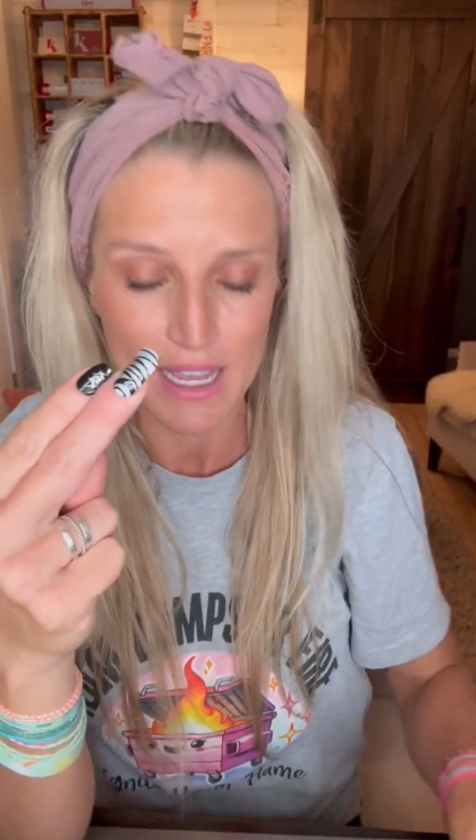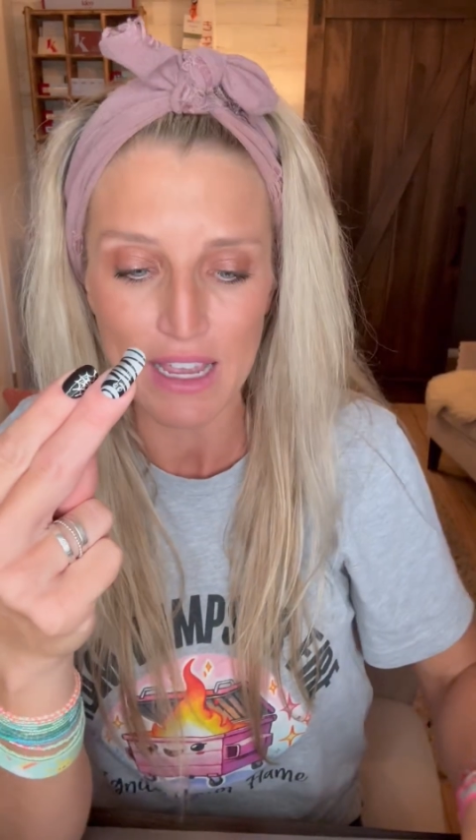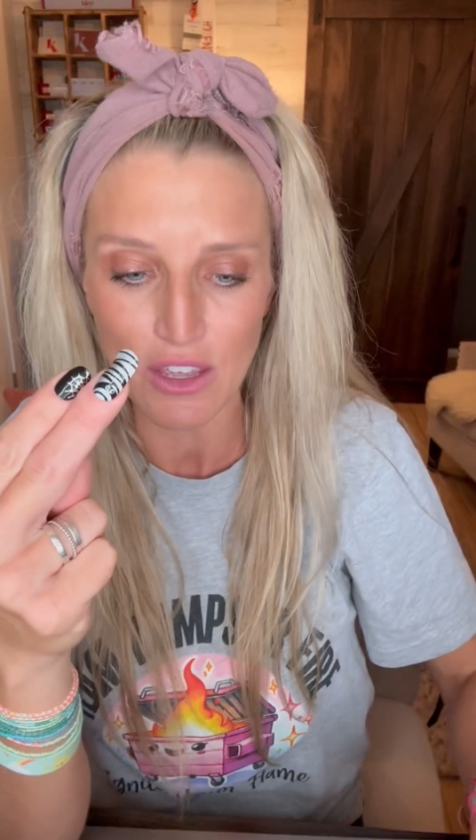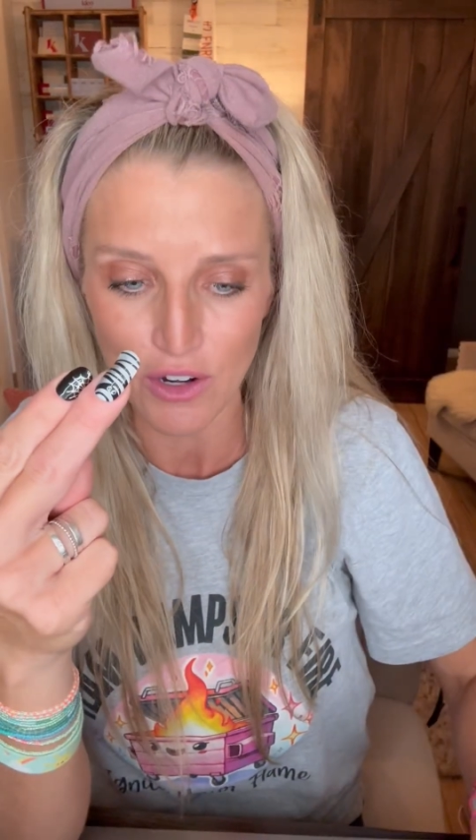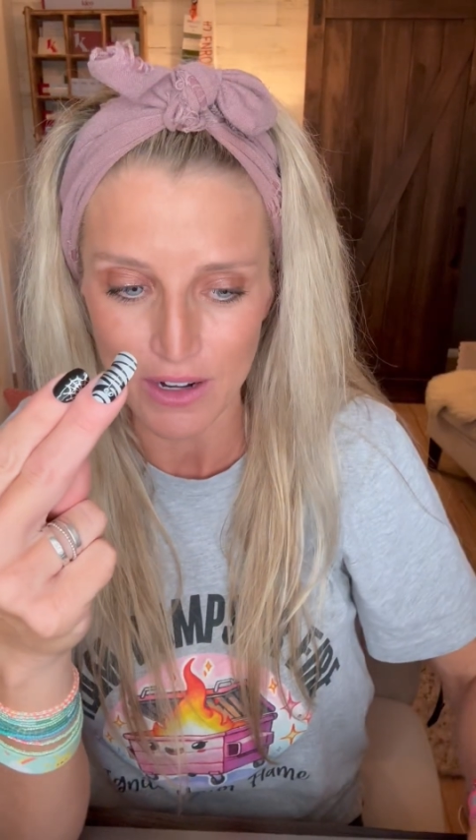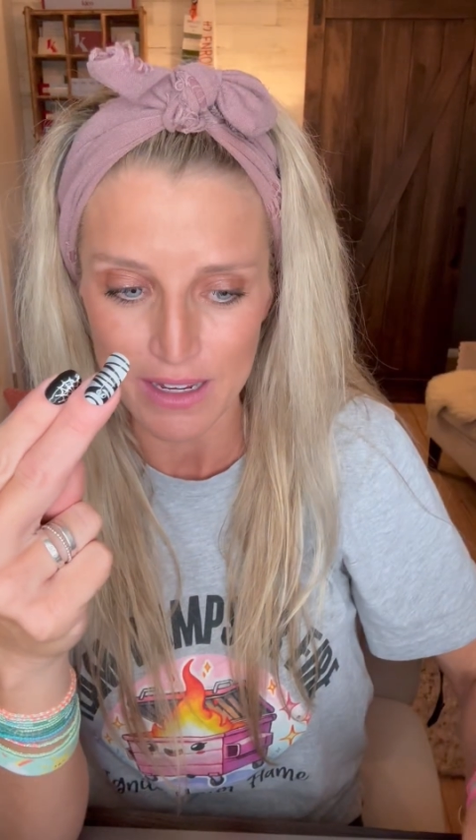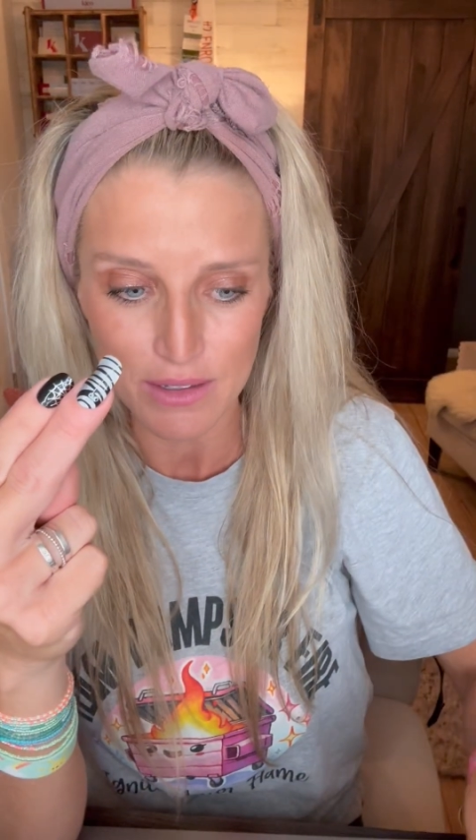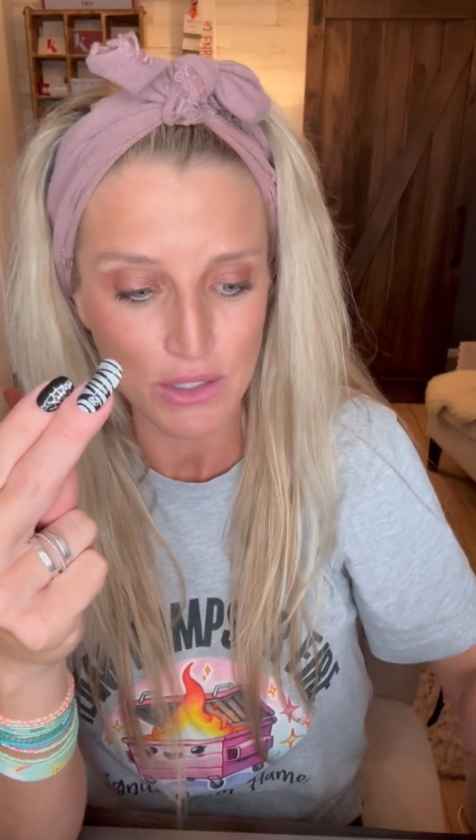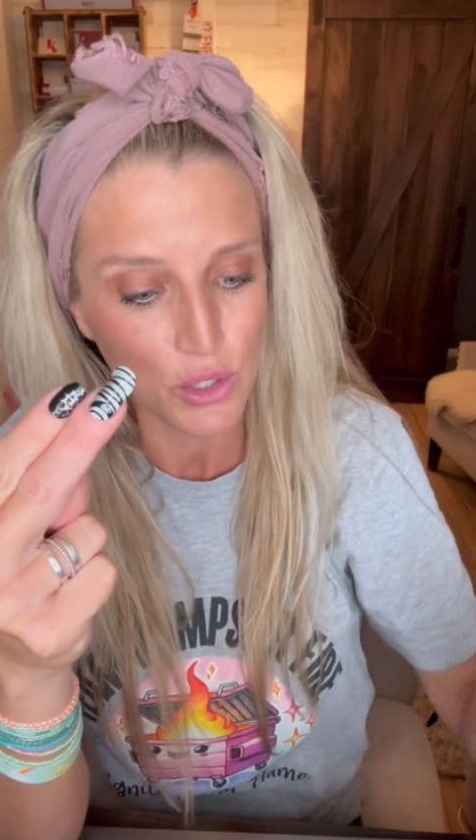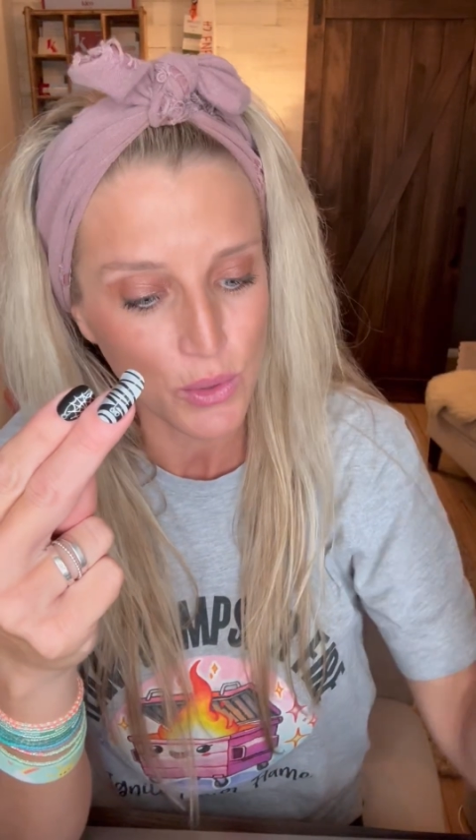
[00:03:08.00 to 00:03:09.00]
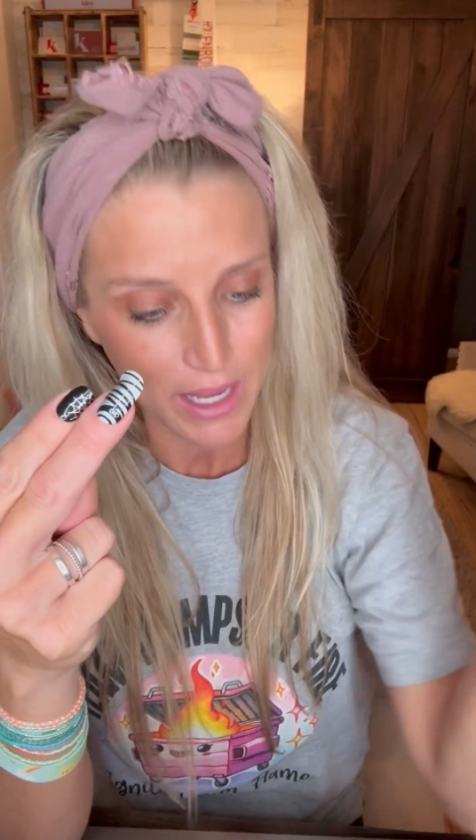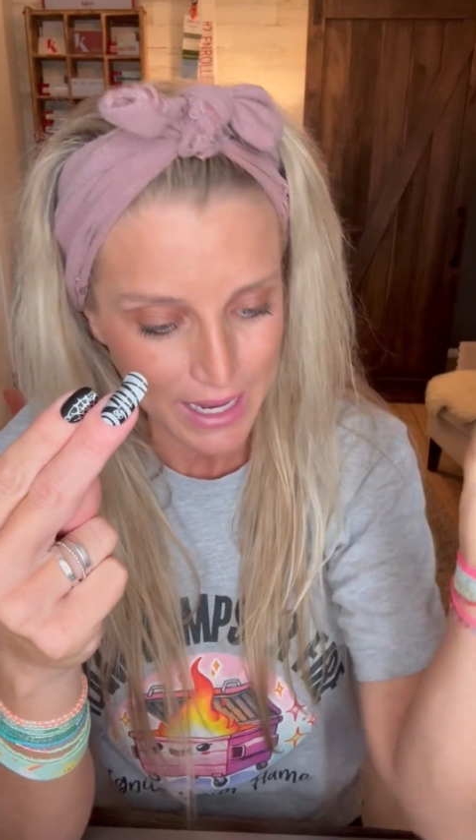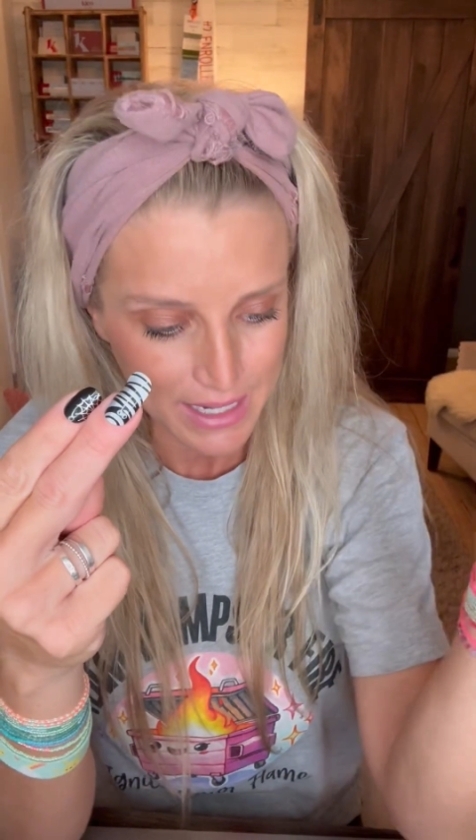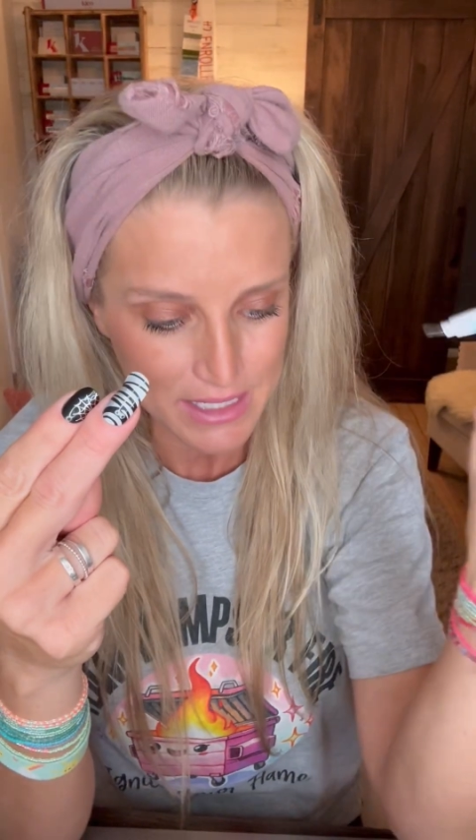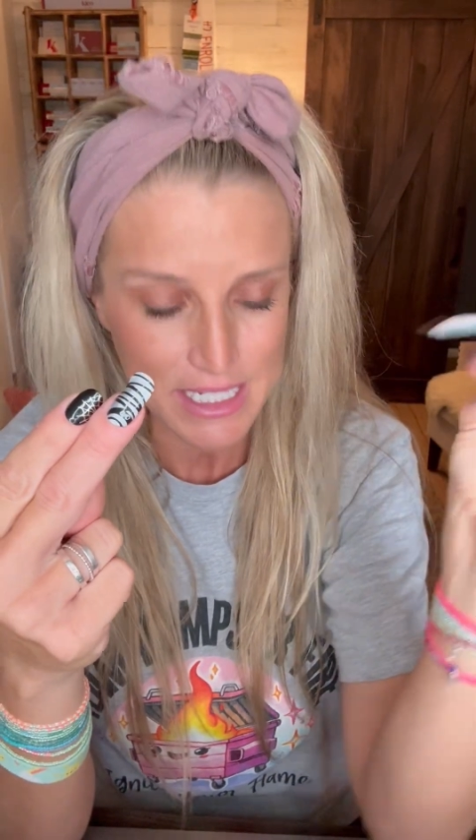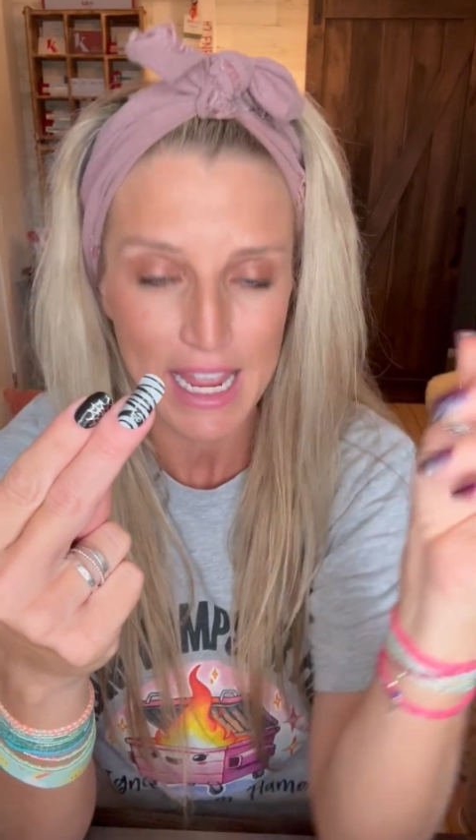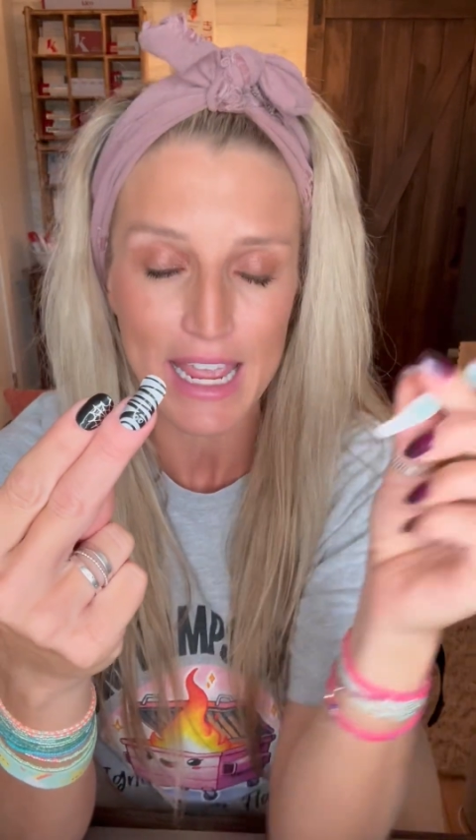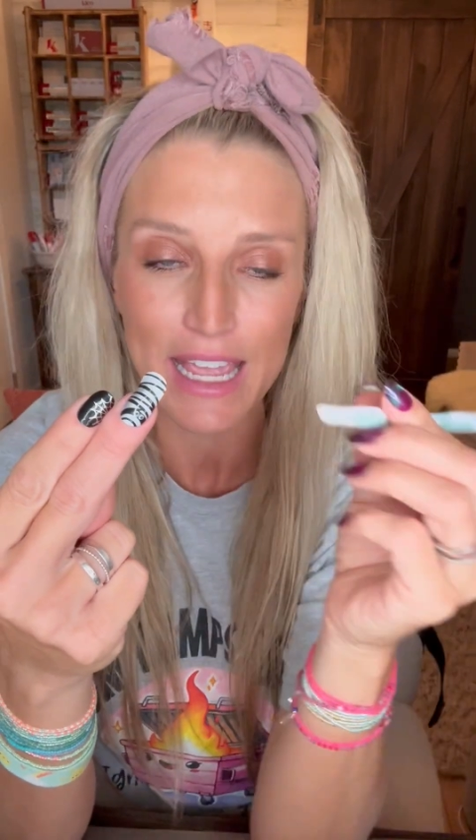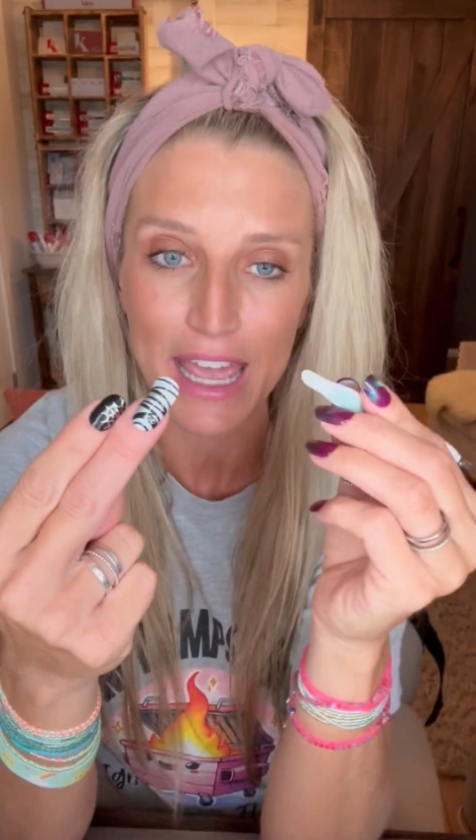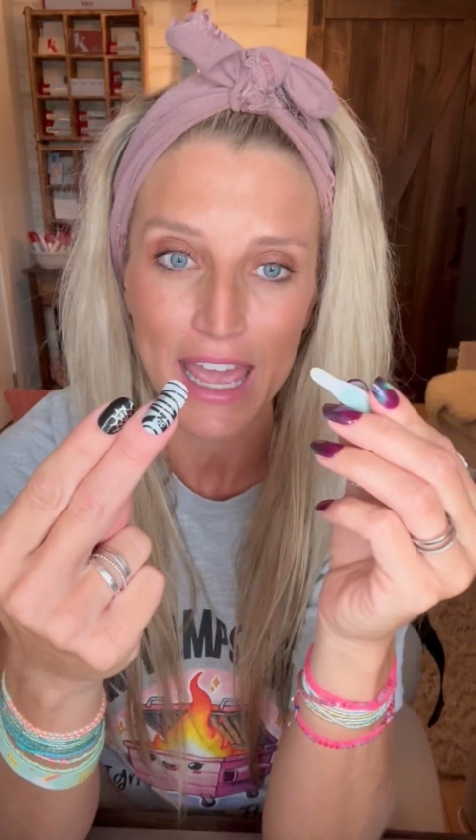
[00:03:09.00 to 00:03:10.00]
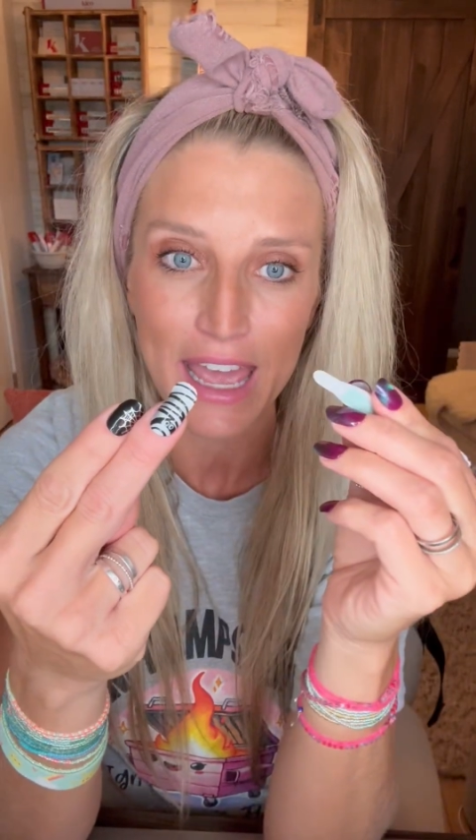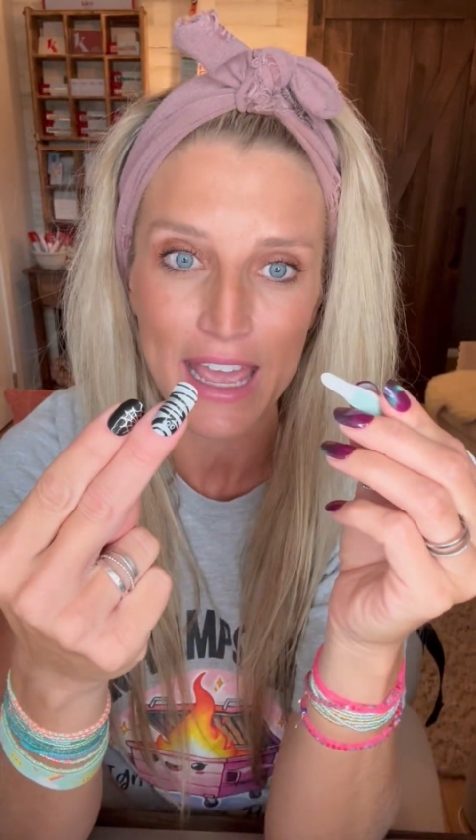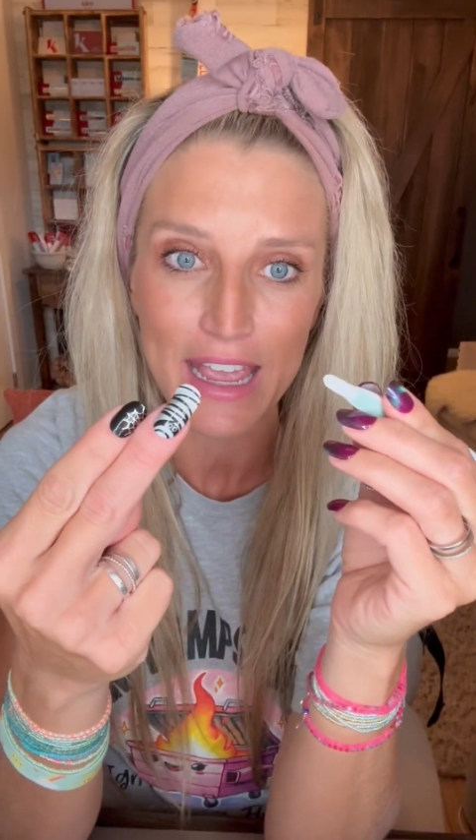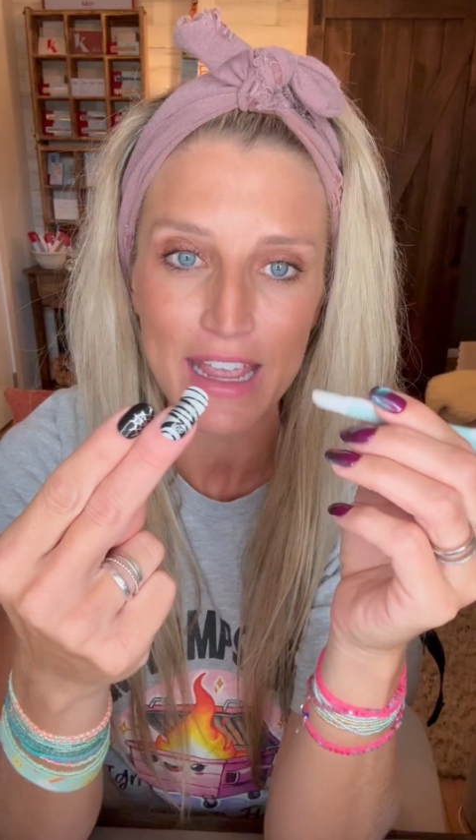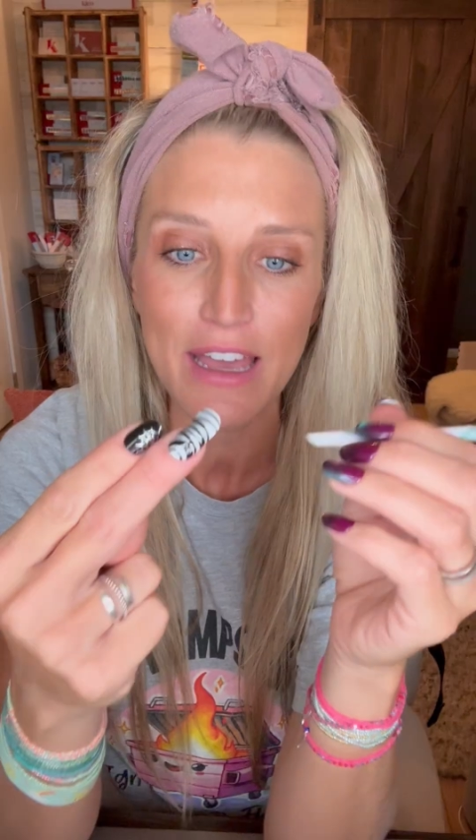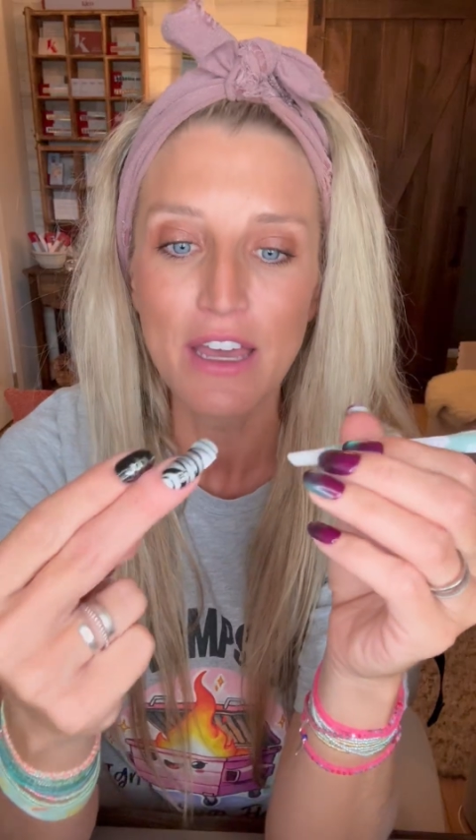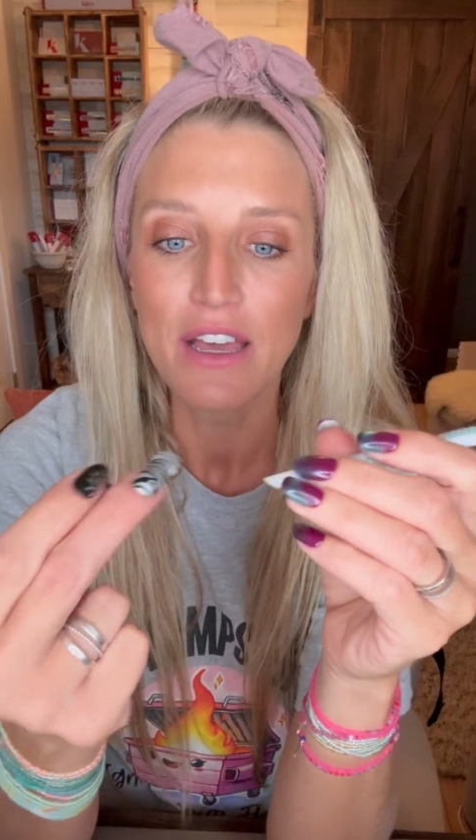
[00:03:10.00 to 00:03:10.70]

I cure it. You can take a